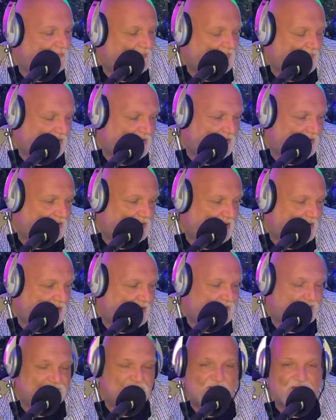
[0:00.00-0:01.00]
and I
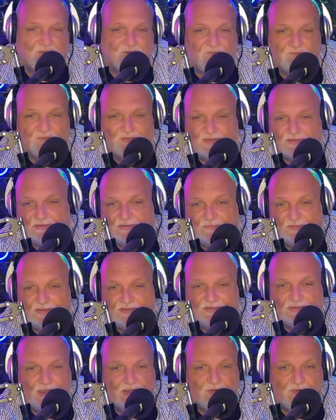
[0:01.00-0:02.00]
intended for this to be
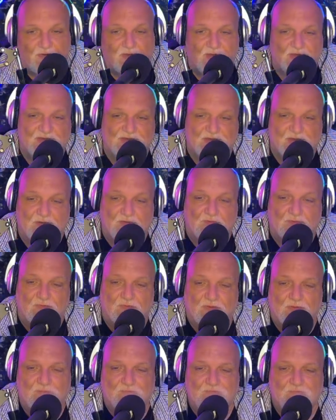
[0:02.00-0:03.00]
Saturday, so
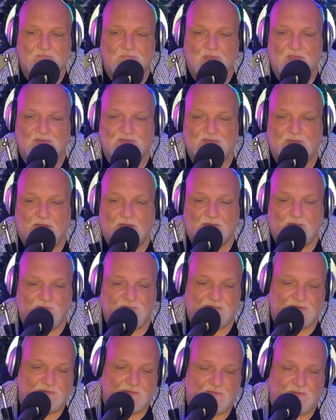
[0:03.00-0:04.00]
most likely I'm
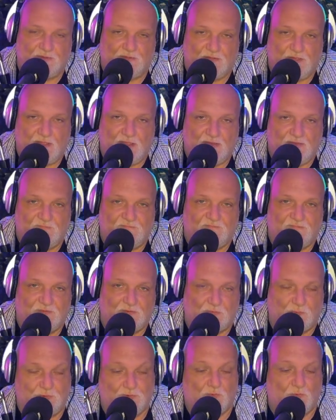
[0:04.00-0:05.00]
just doing a live
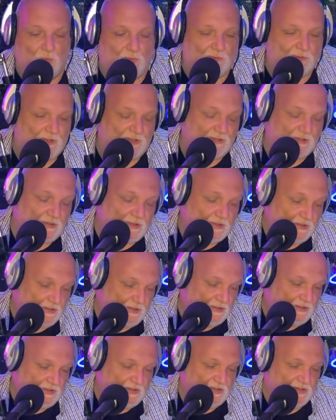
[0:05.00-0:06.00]
recording,
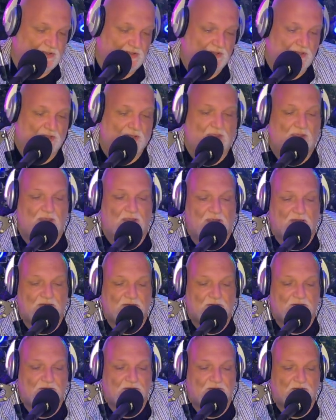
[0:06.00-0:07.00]

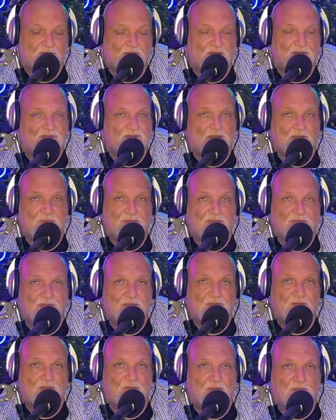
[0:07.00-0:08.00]
and that is not a big
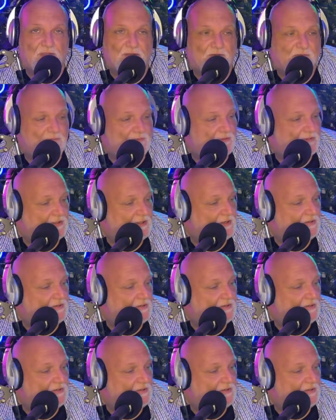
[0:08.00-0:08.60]
deal. I don't really care